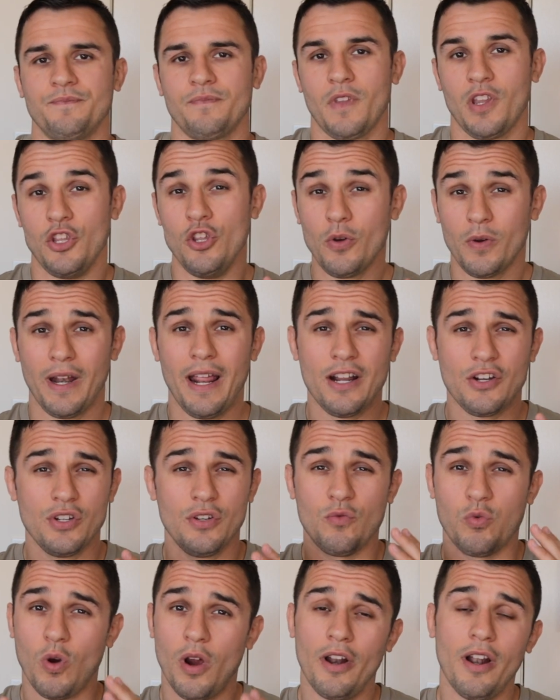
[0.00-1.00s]
You can actually
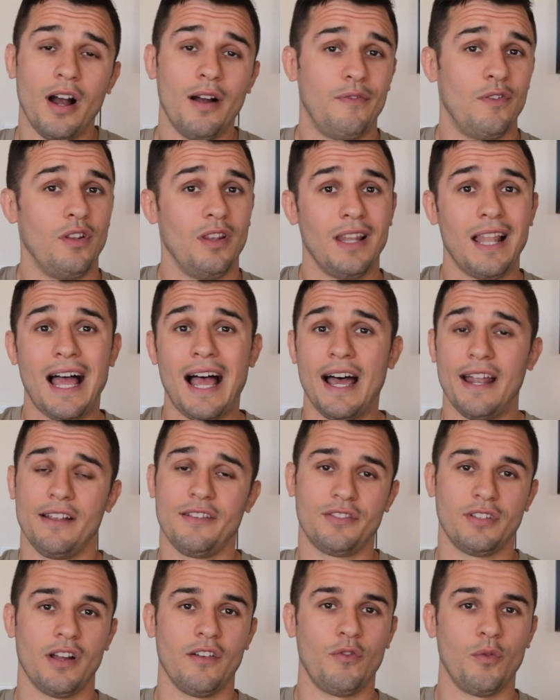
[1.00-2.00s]
write off a lot of
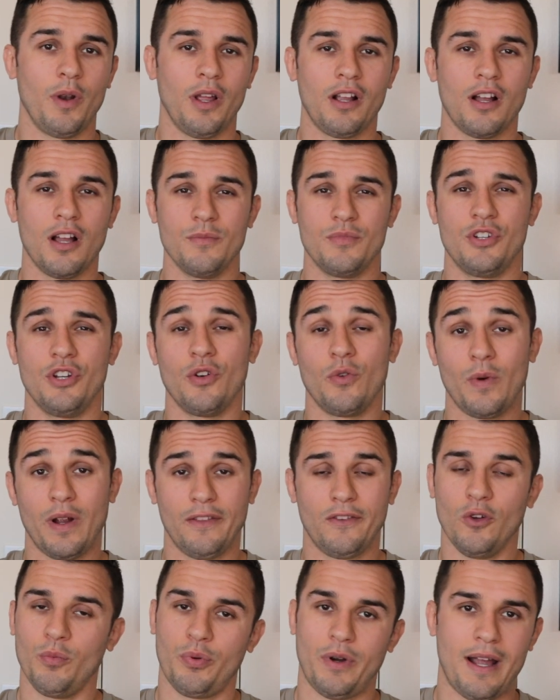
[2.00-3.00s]
stuff when it comes to your
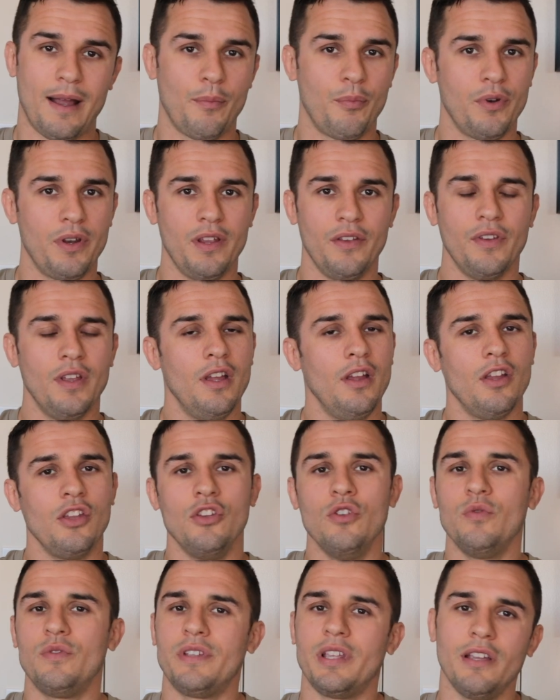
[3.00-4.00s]
rental properties.
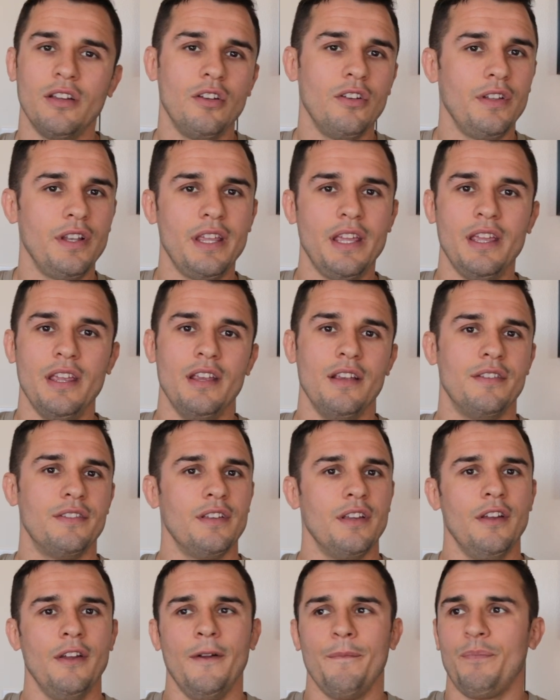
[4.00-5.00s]
Utilities,
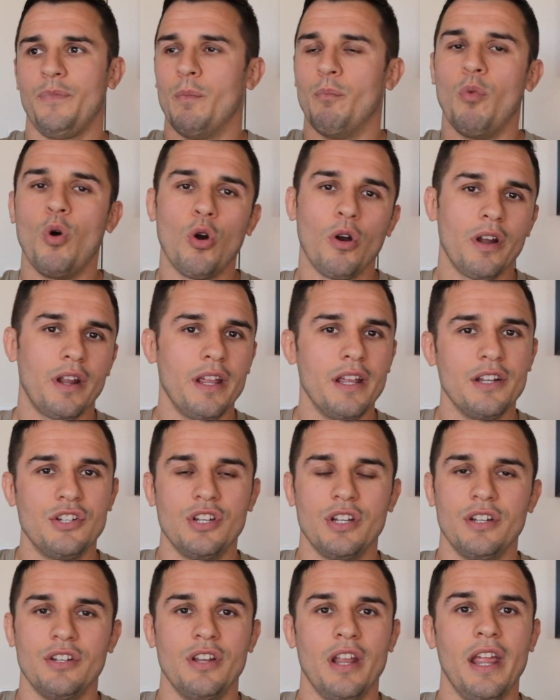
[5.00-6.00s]
mortgage
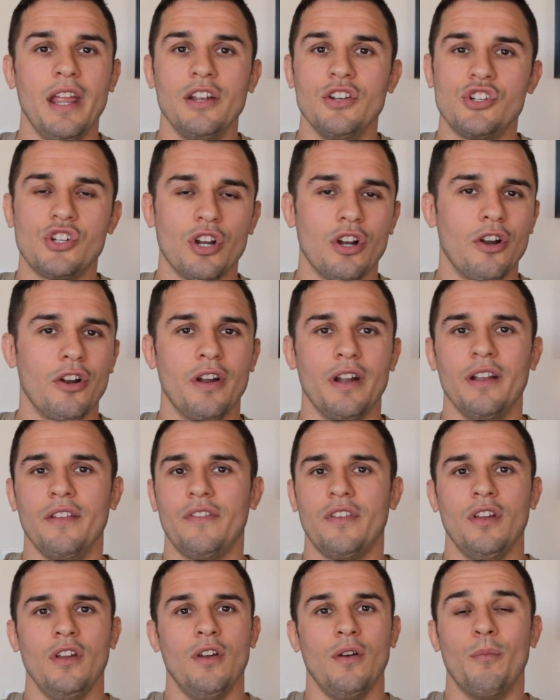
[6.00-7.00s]
and
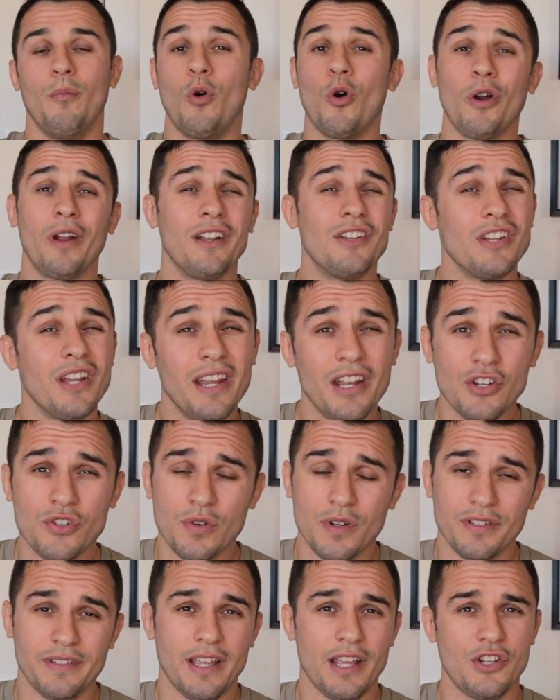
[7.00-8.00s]
insurance, mortgage
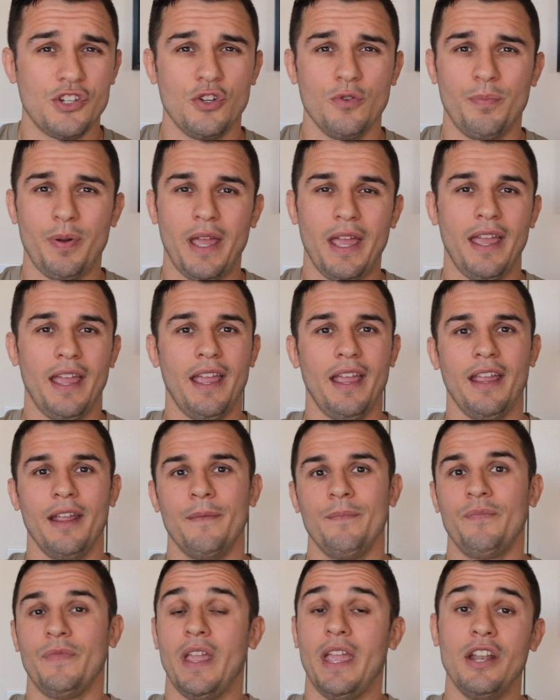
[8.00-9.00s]
interest that you pay,
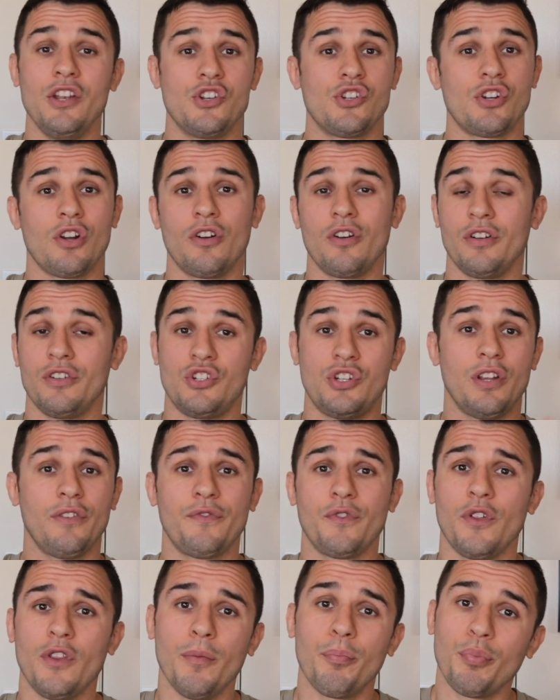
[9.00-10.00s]
insurance just
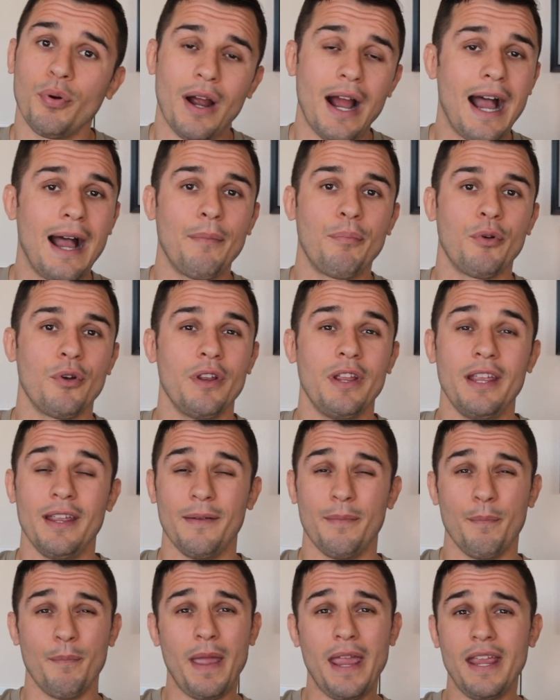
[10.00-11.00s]
for the property,
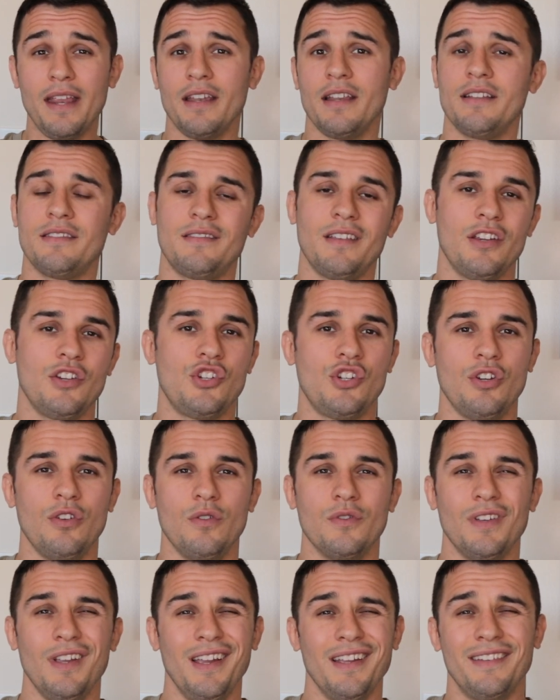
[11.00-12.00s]
maintenance
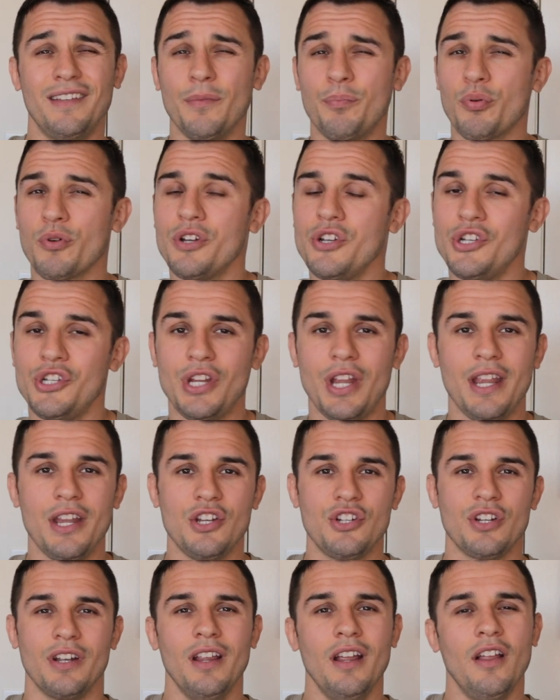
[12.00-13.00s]
issues,
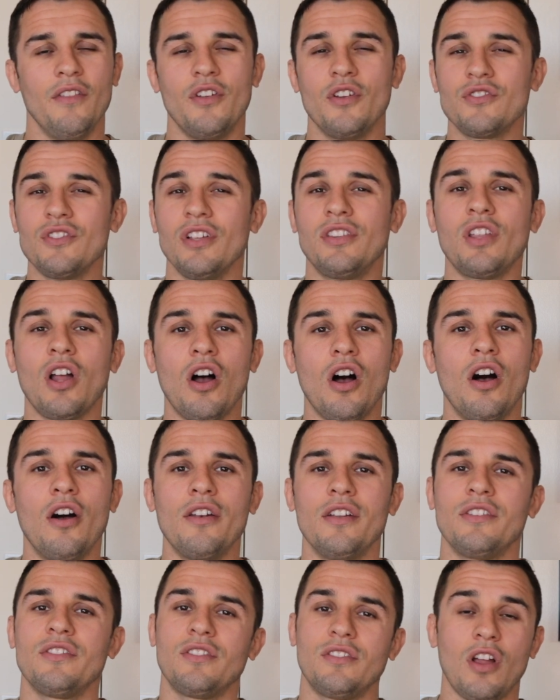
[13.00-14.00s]
depreciation. There's a ton
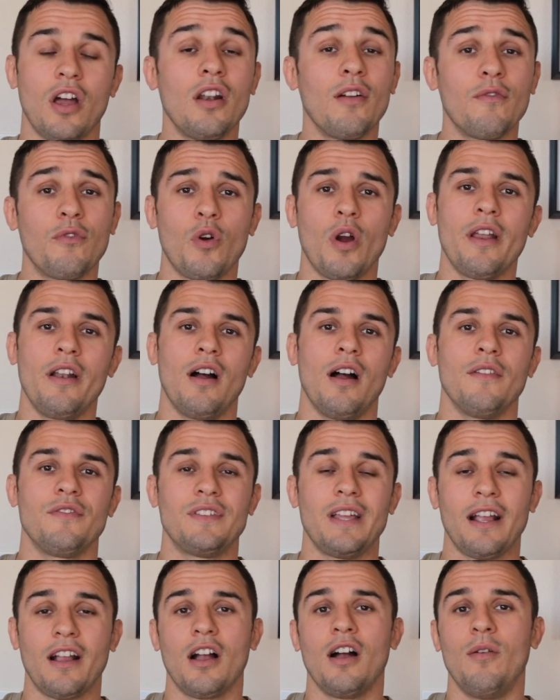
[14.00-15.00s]
of write-offs
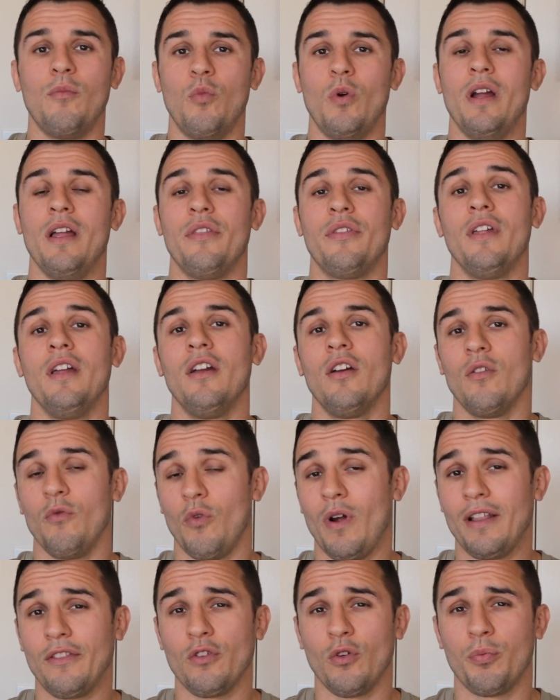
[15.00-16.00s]
that come with
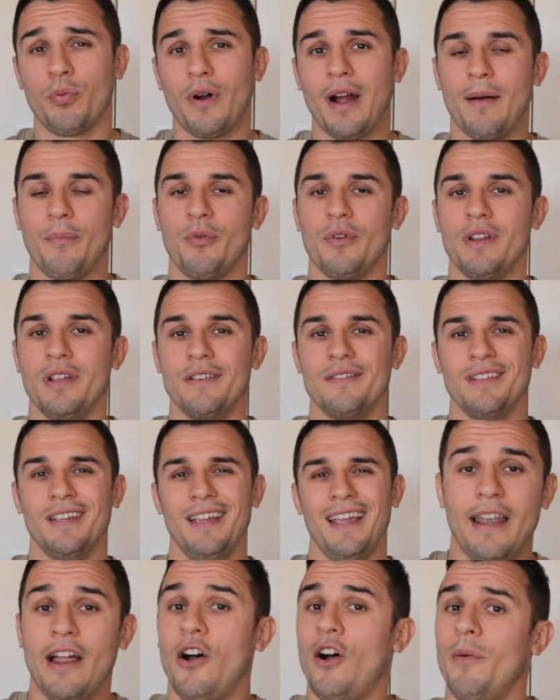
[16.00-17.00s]
rental properties.
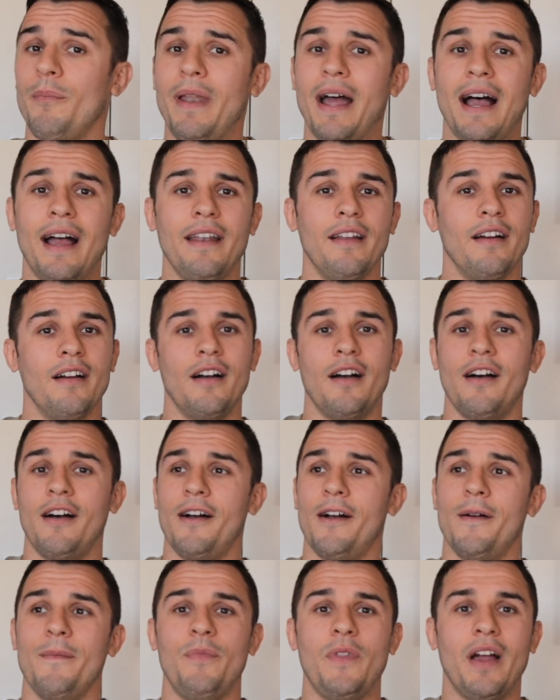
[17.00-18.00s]
Now, I'm not
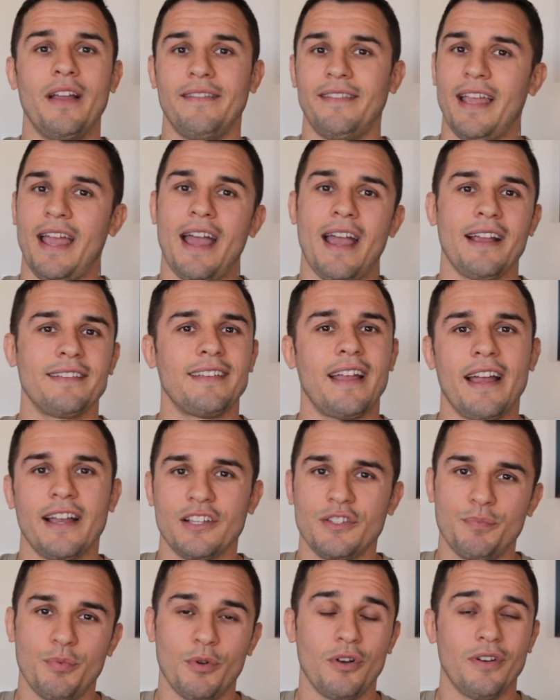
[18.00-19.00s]
a tax
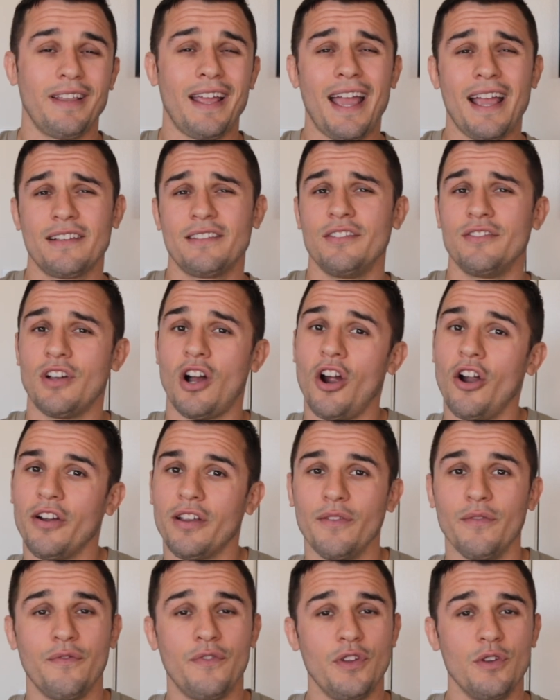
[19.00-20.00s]
expert. Taxes are
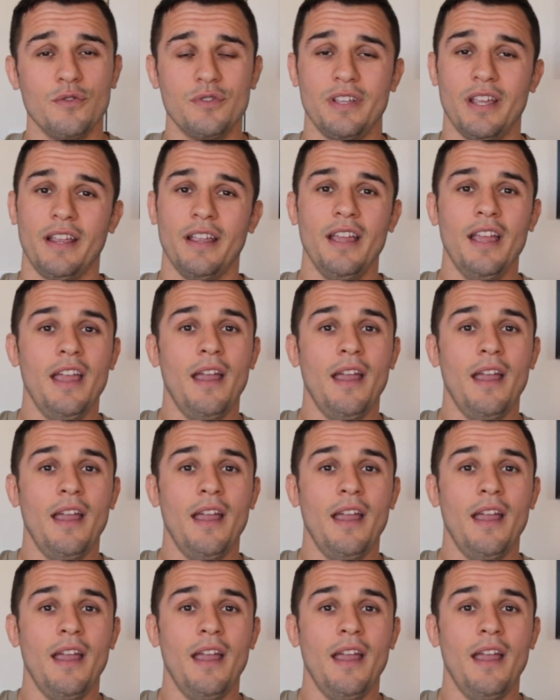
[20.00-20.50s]
confusing.